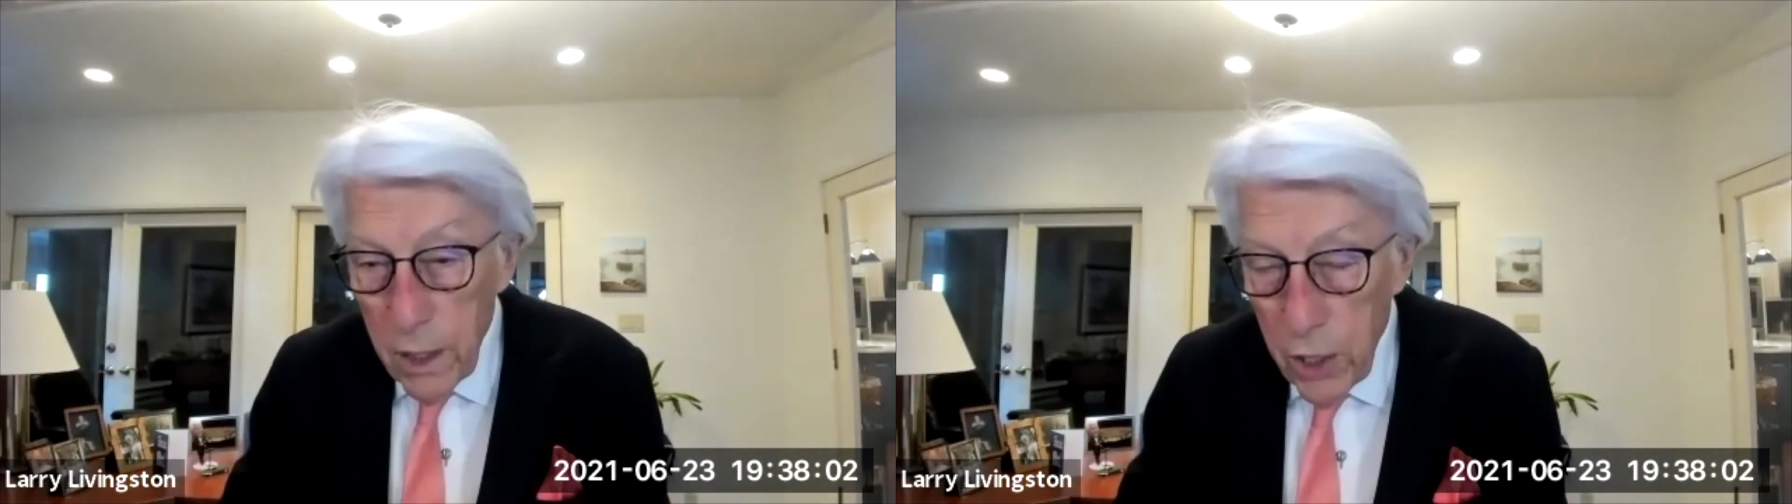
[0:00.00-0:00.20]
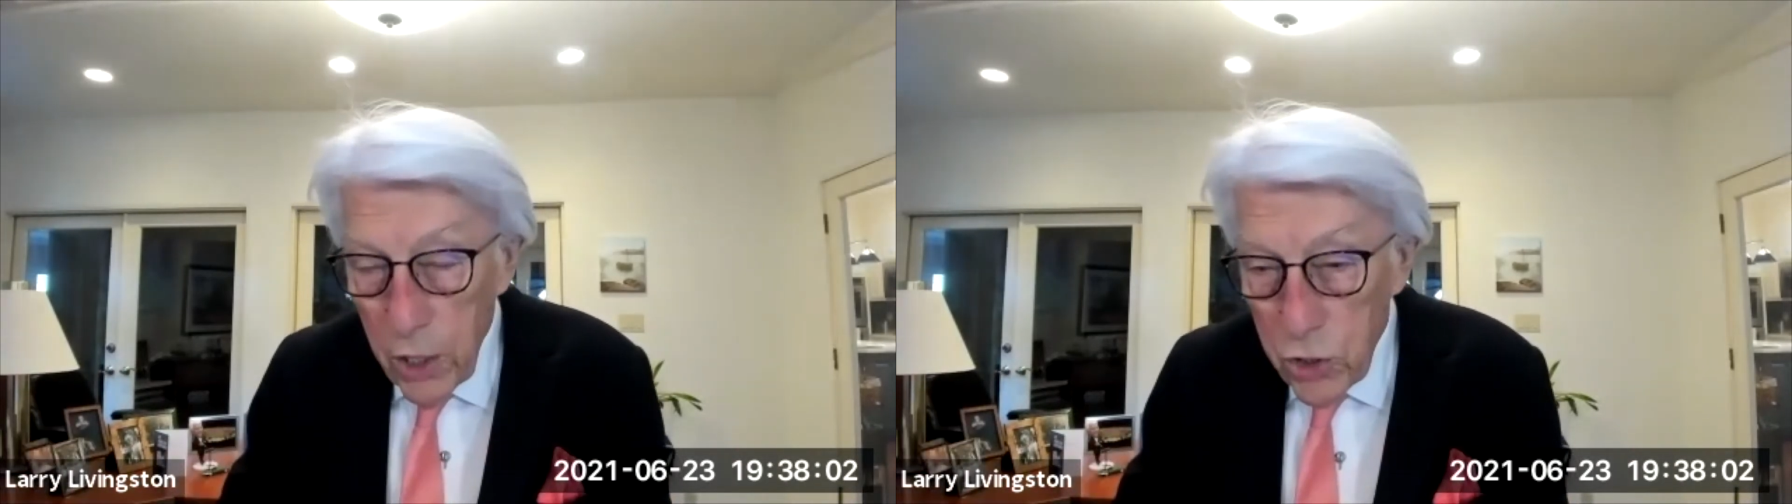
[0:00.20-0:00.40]

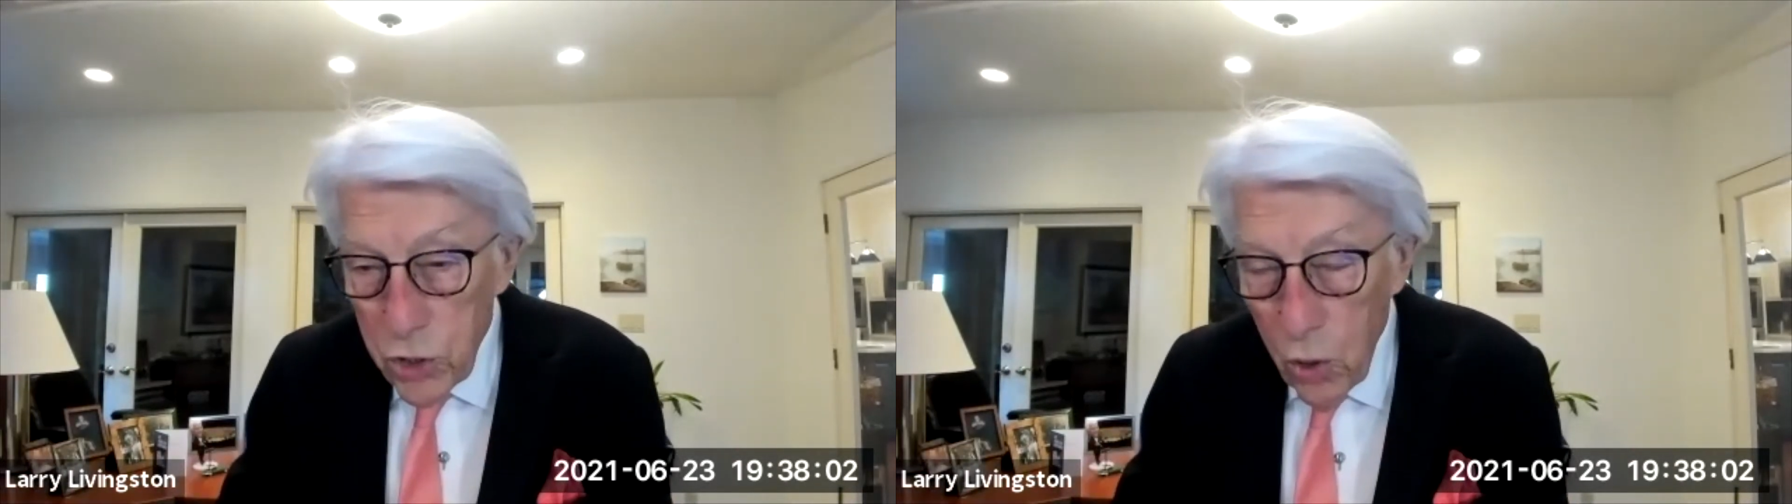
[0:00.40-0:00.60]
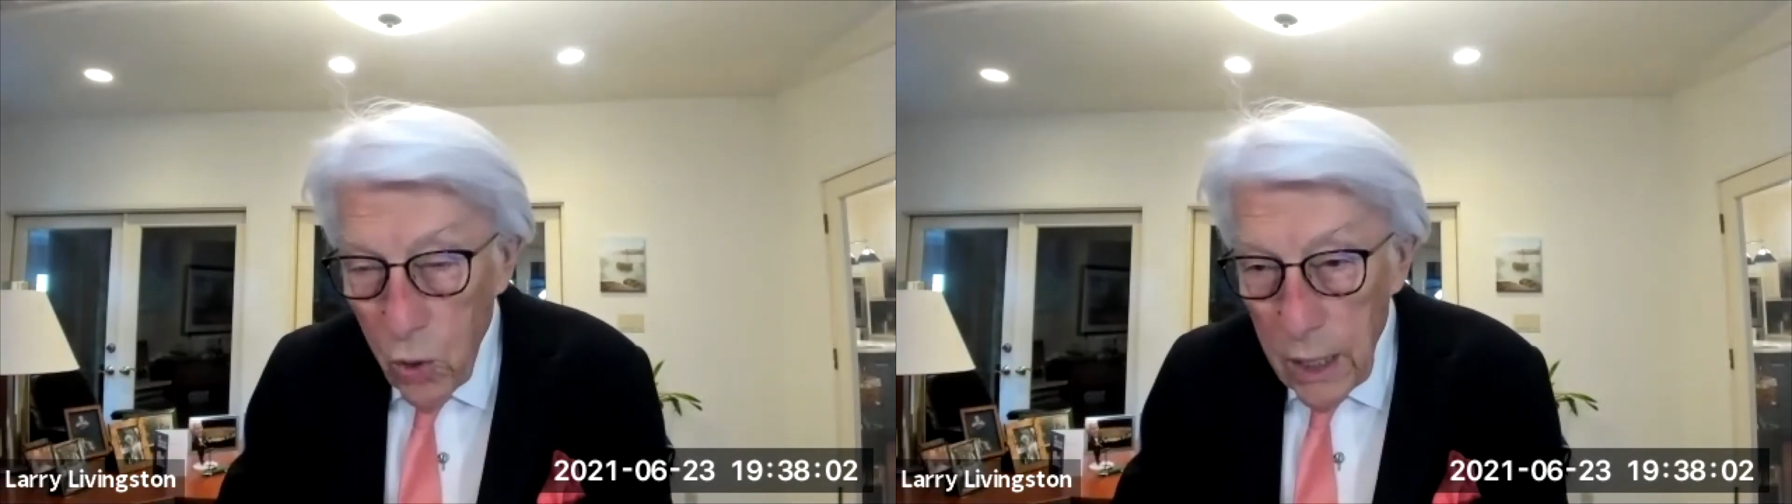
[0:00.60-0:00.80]

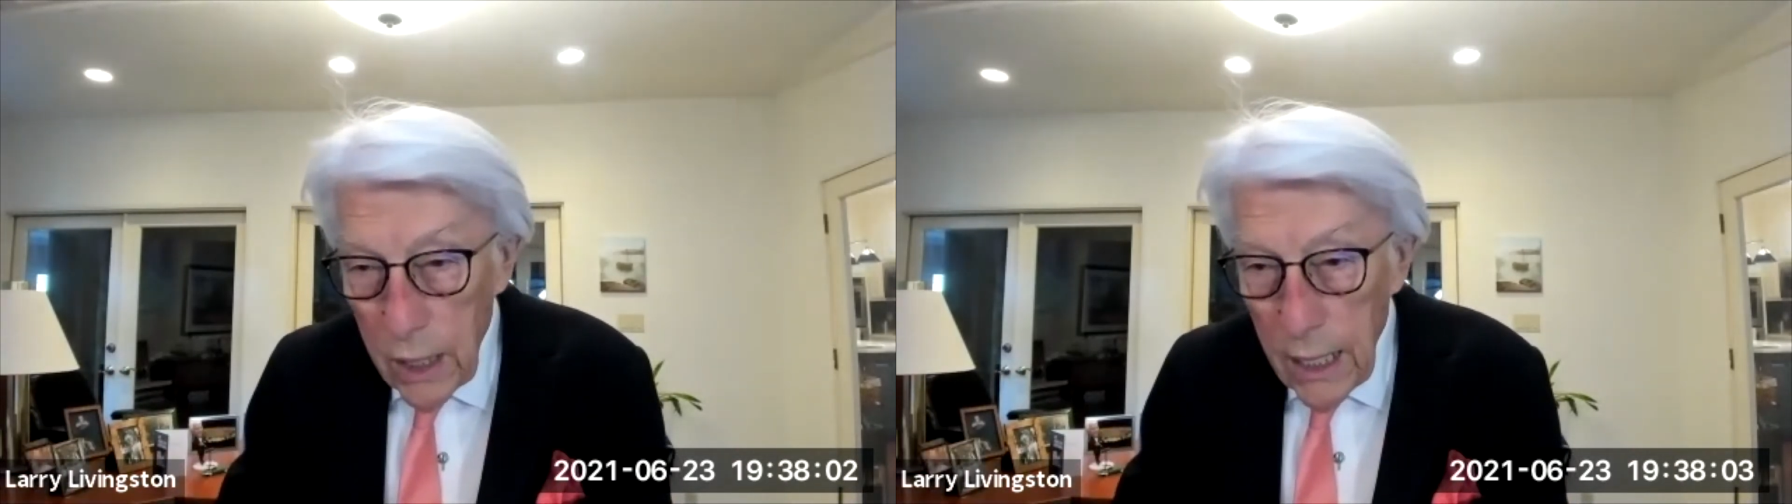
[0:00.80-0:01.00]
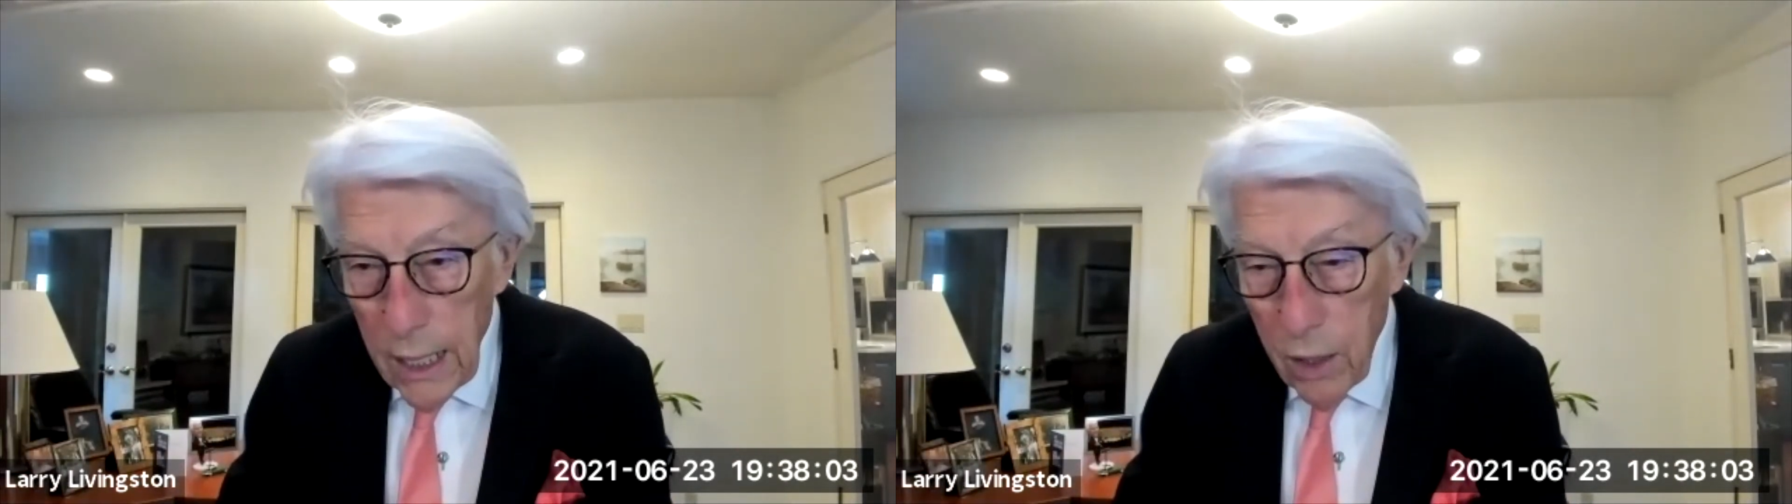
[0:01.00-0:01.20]
So
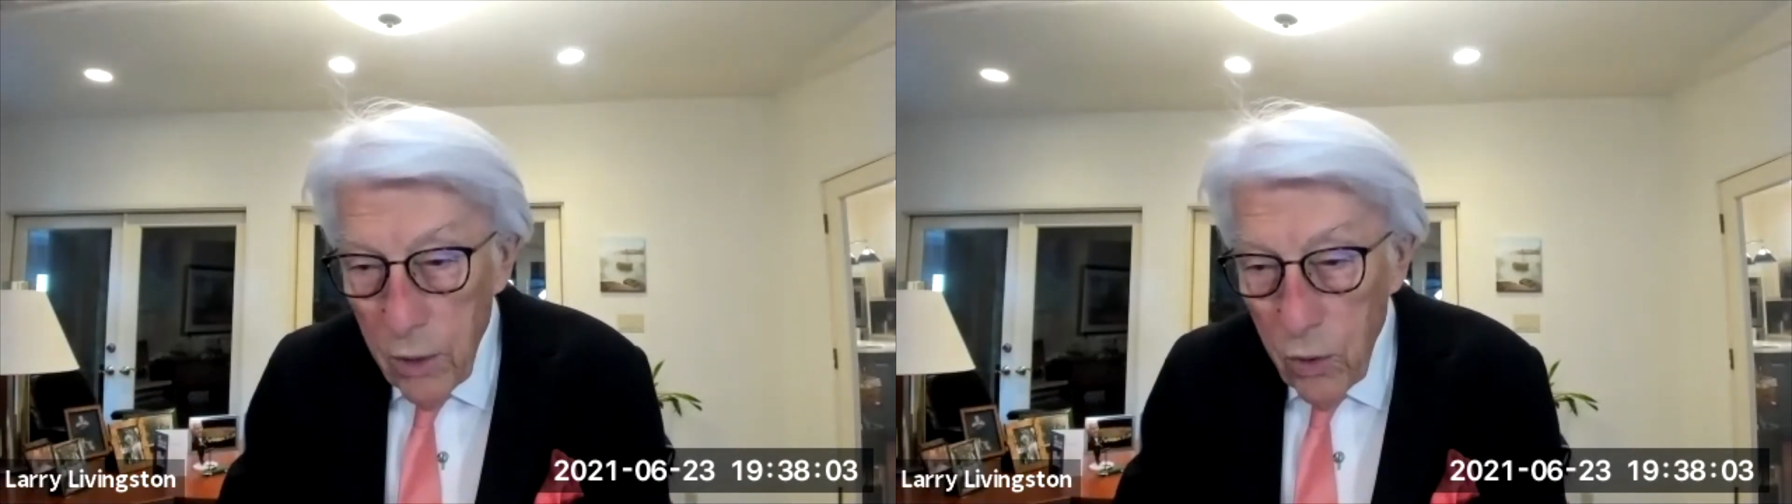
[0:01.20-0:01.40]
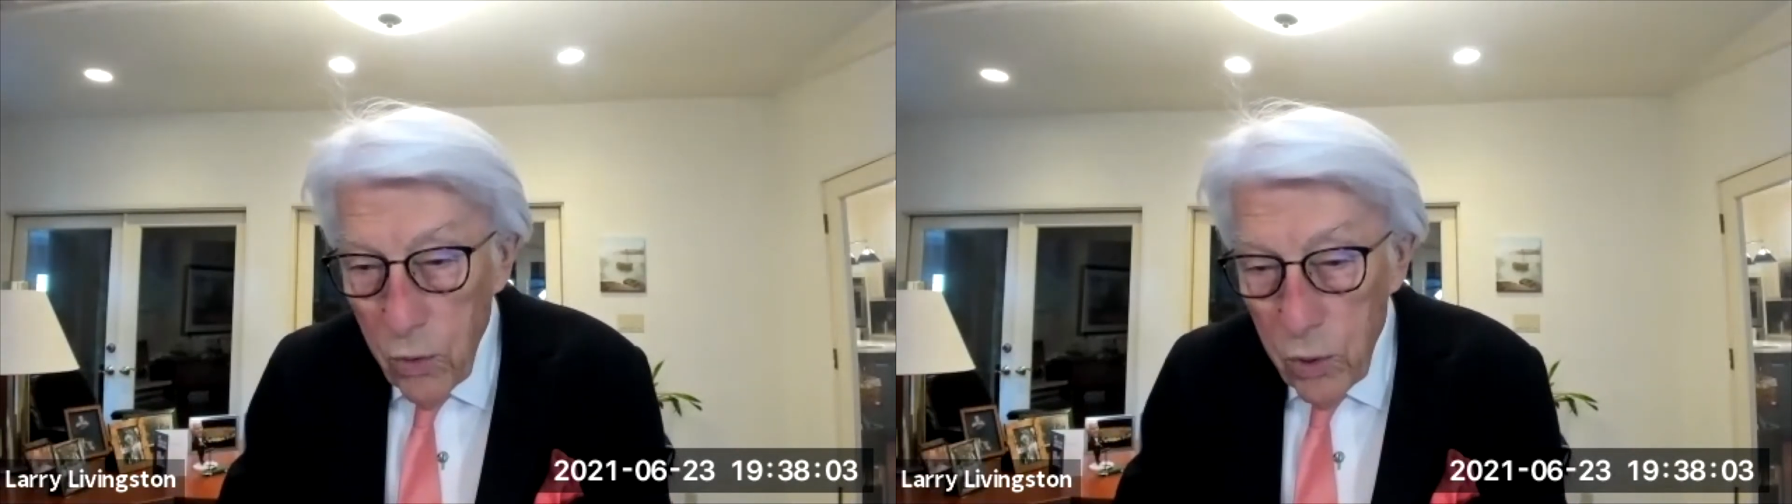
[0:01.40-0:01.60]

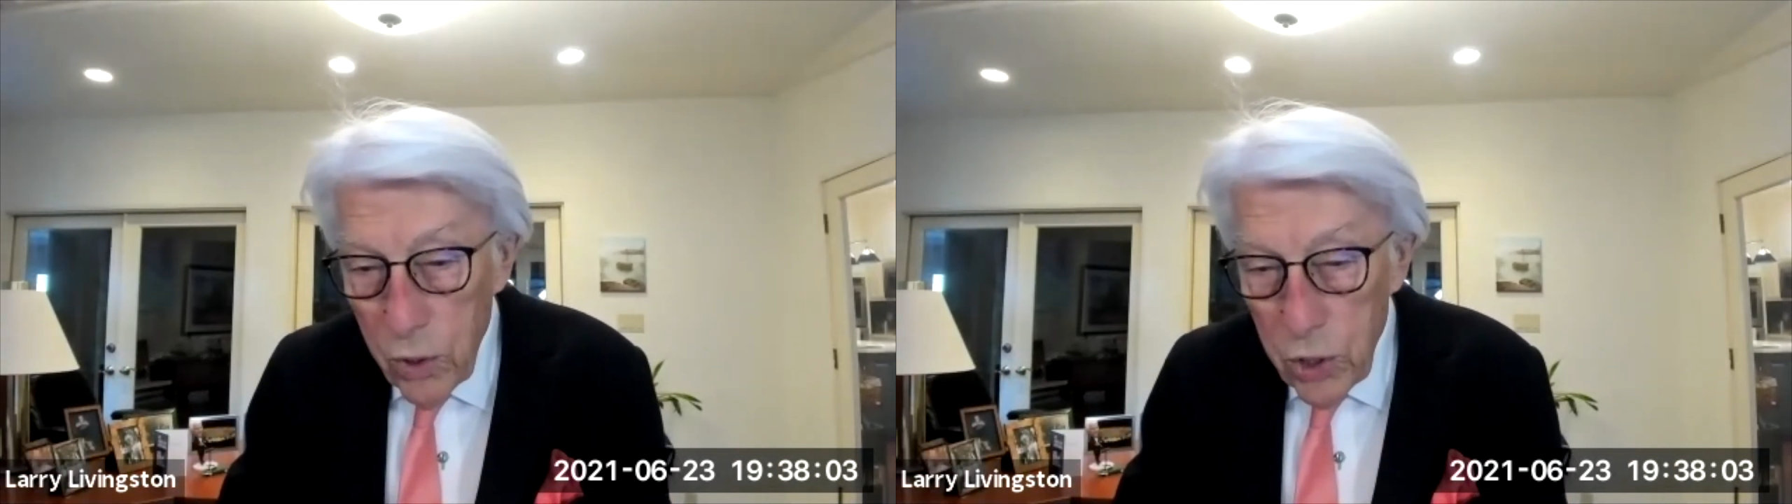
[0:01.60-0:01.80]
how